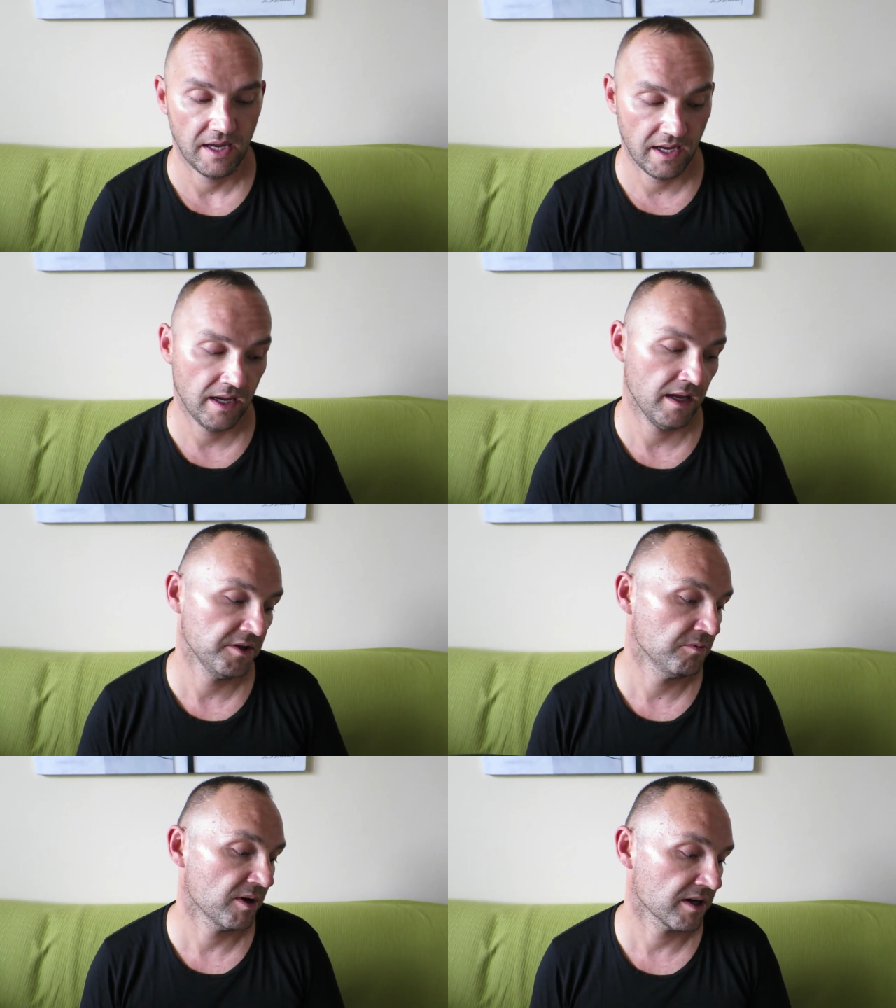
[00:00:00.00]

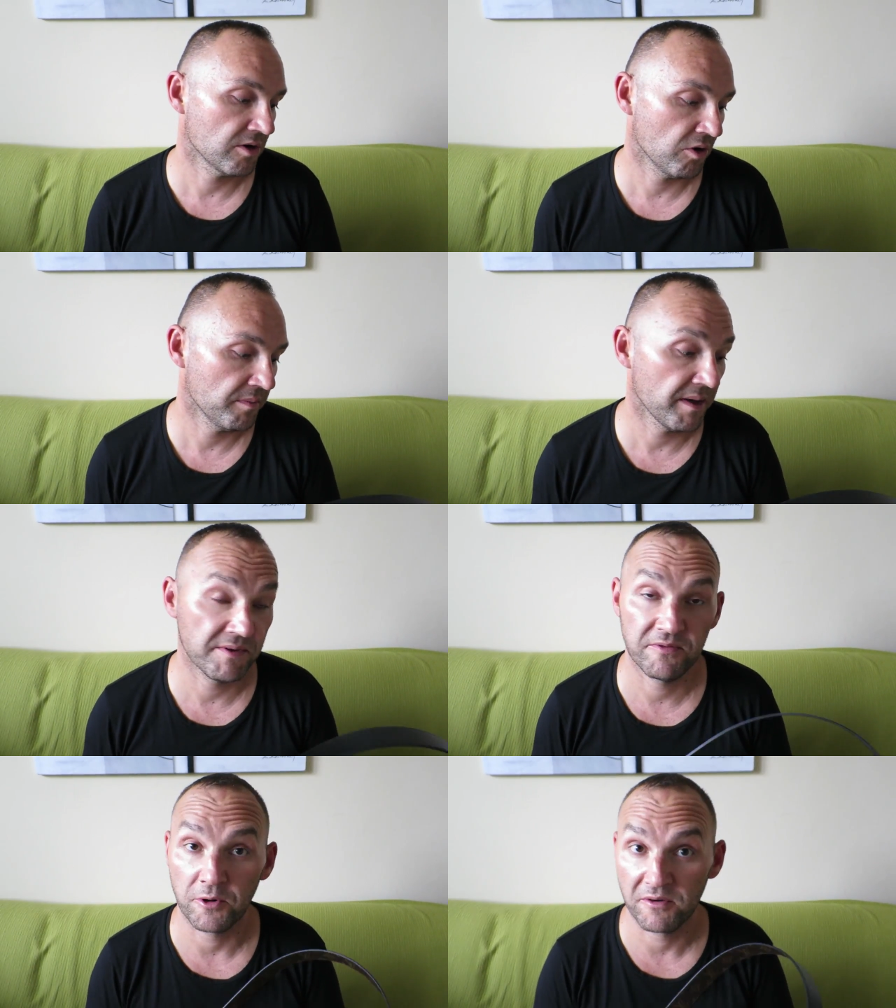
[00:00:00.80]
and you want to go
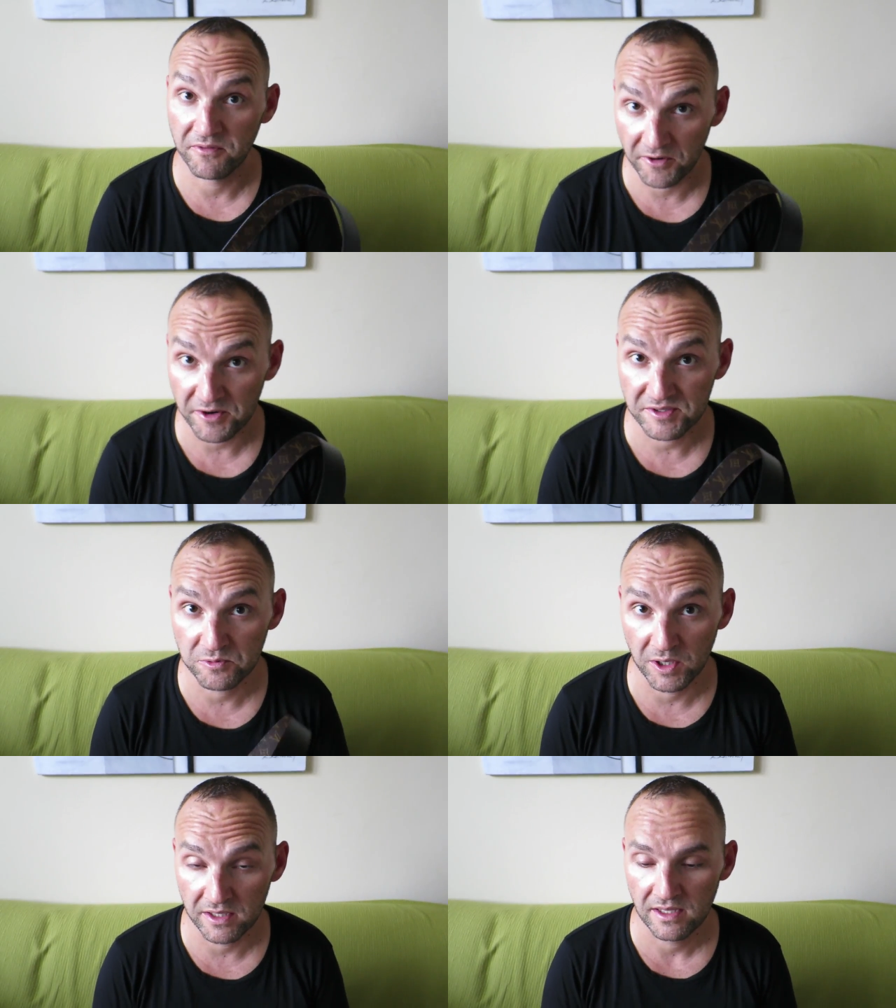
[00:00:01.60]
maybe for a
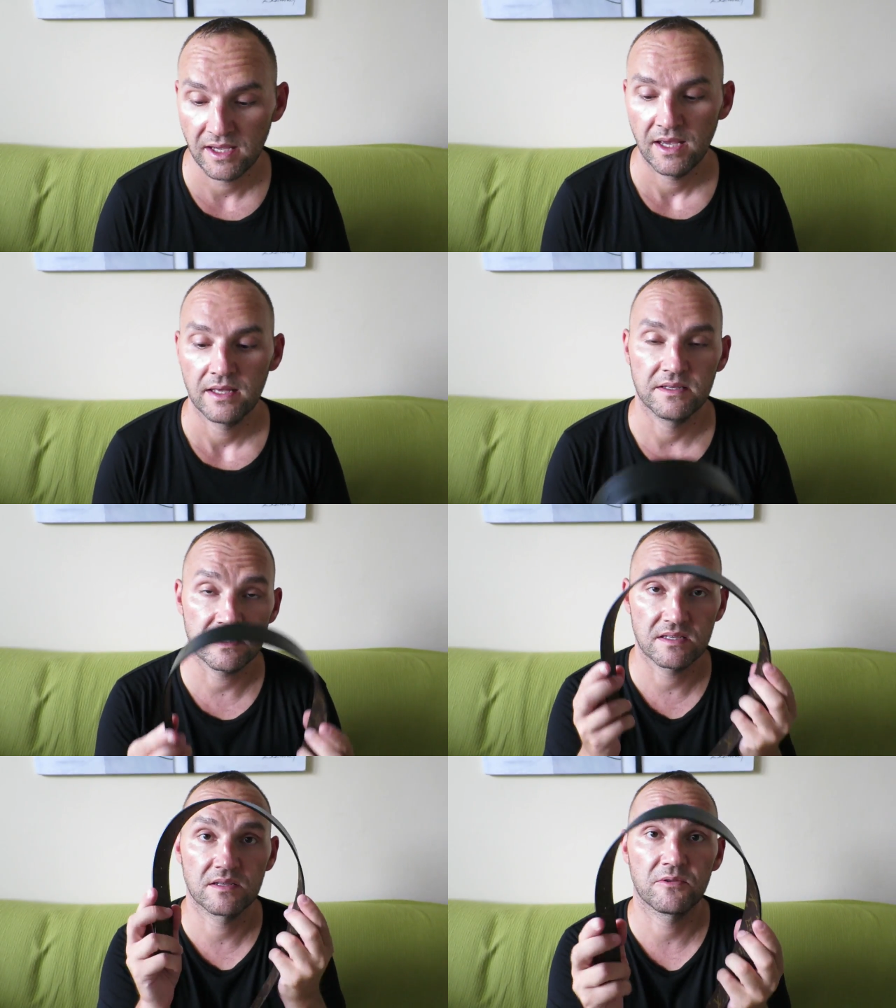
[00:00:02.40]
first one.
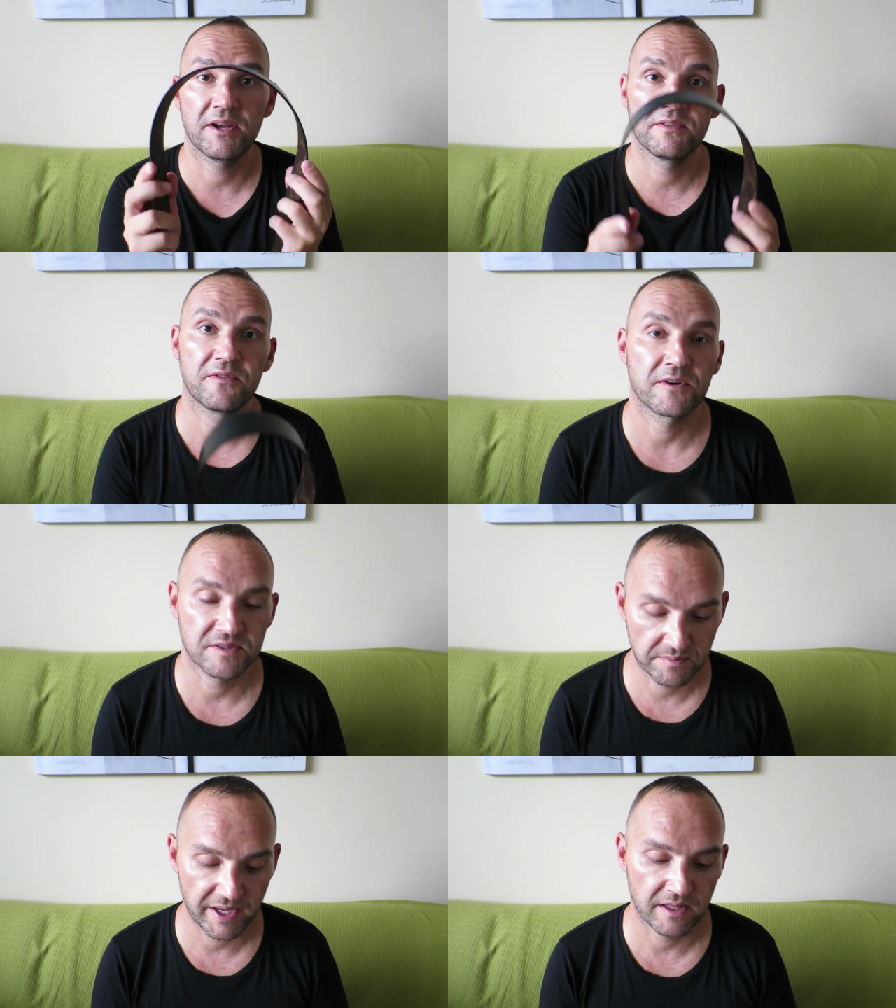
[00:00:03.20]
This is a great
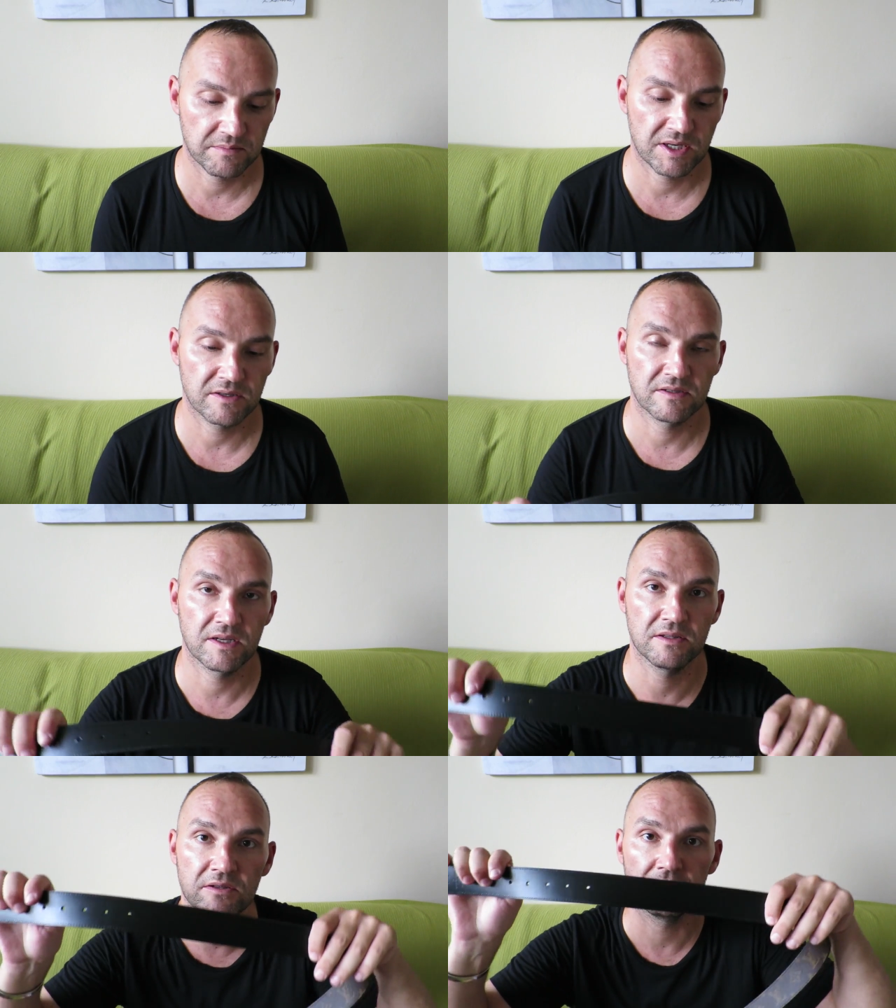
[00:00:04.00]
first belt because you
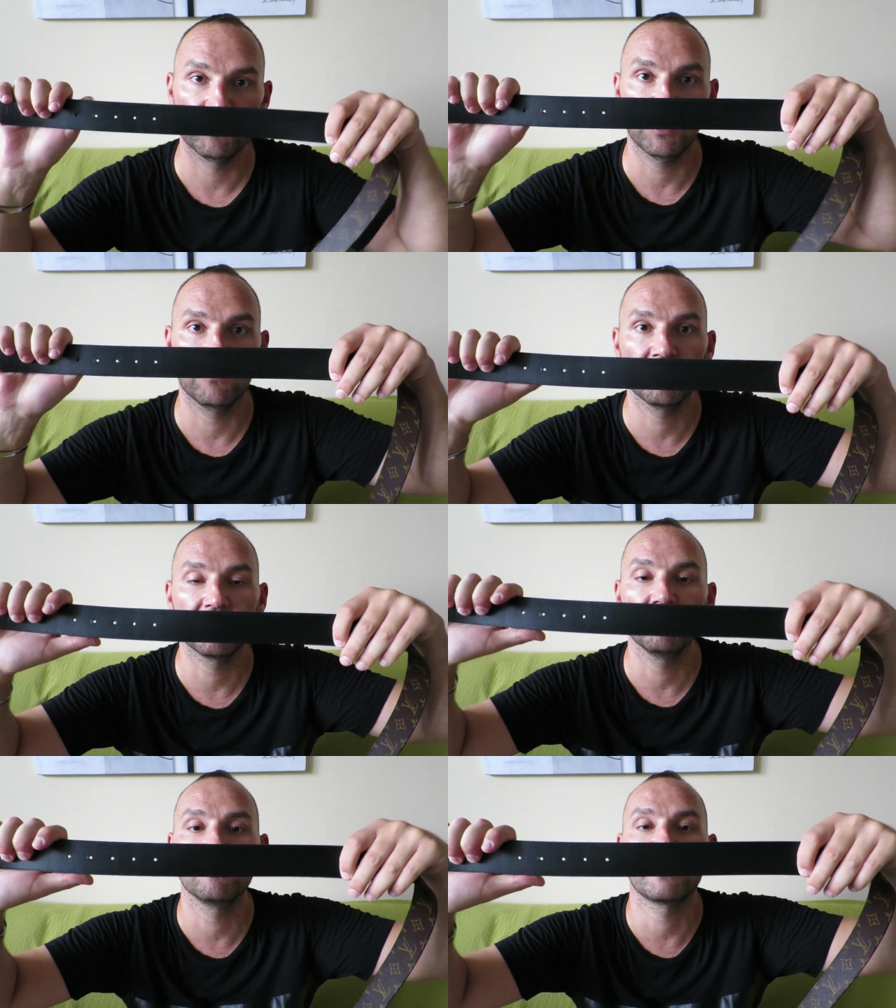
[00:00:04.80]
can, you know, you
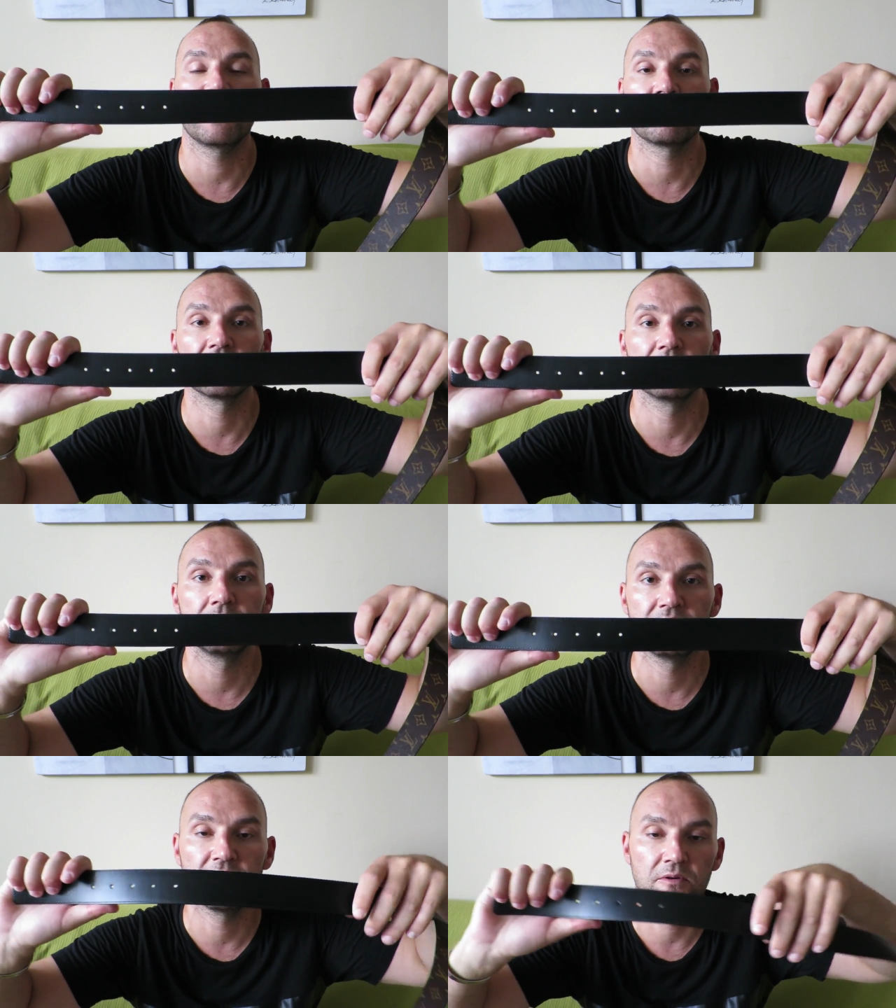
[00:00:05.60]
can use that on
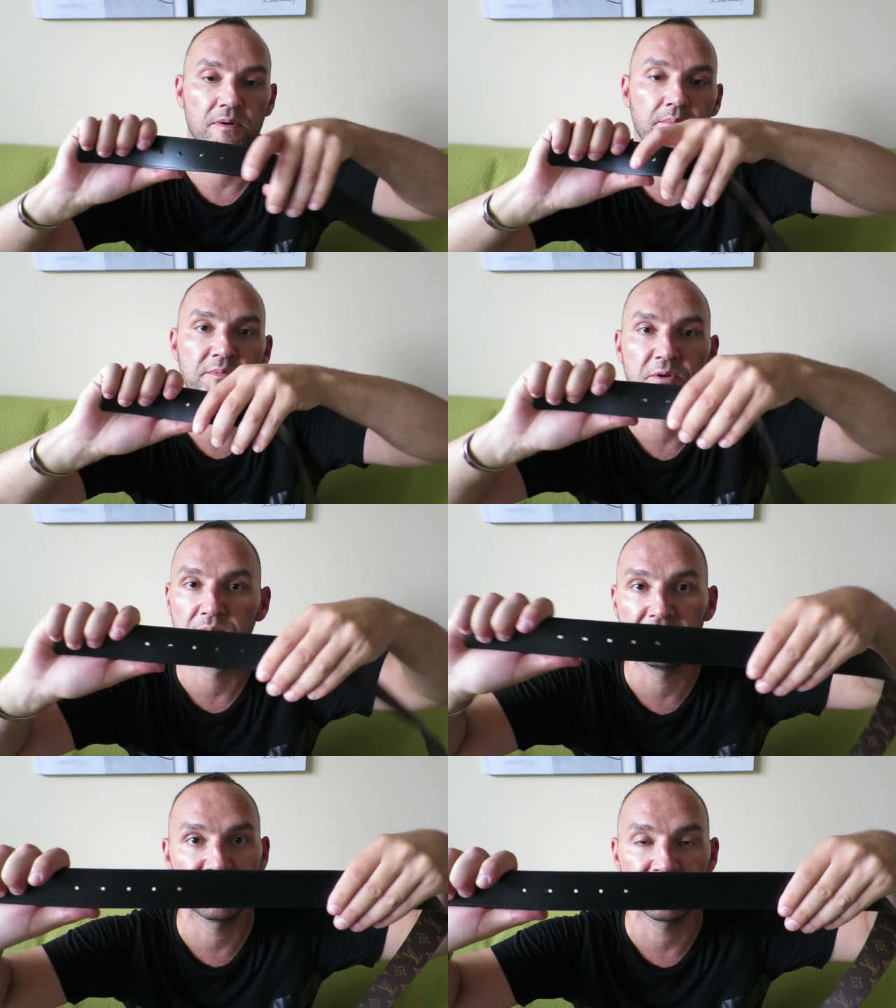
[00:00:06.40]
for your
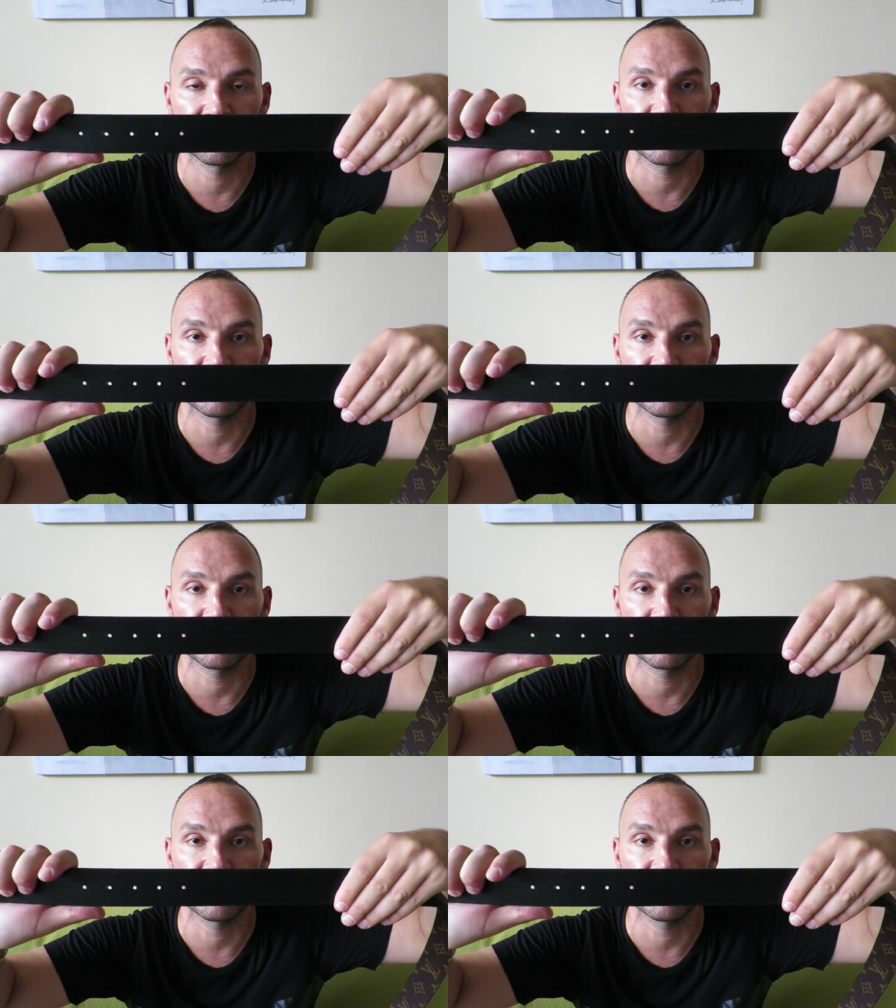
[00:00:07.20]
business